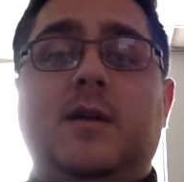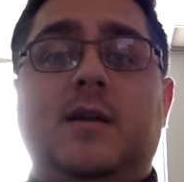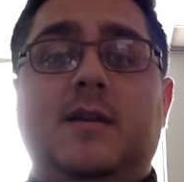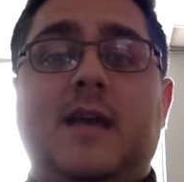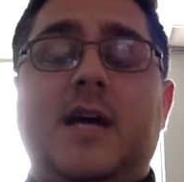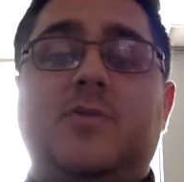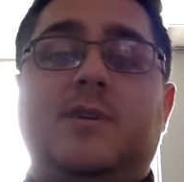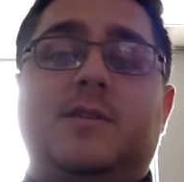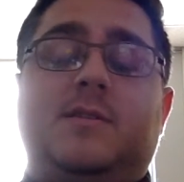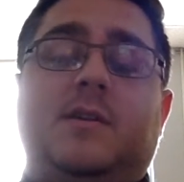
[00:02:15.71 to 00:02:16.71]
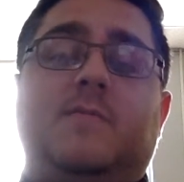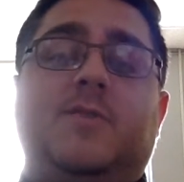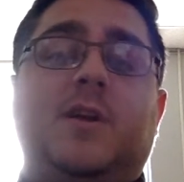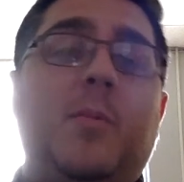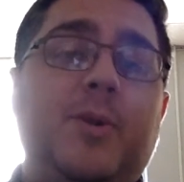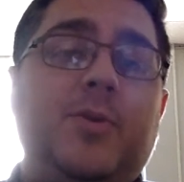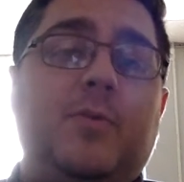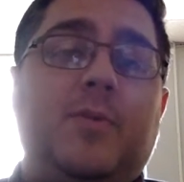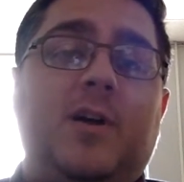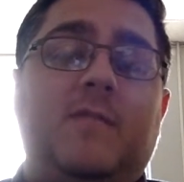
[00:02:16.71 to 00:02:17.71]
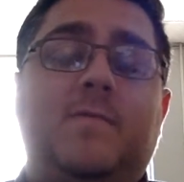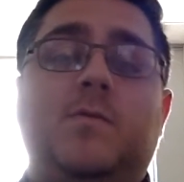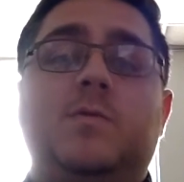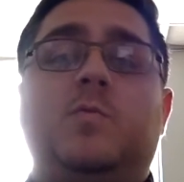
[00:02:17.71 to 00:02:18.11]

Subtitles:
and the address of the company you're applying for,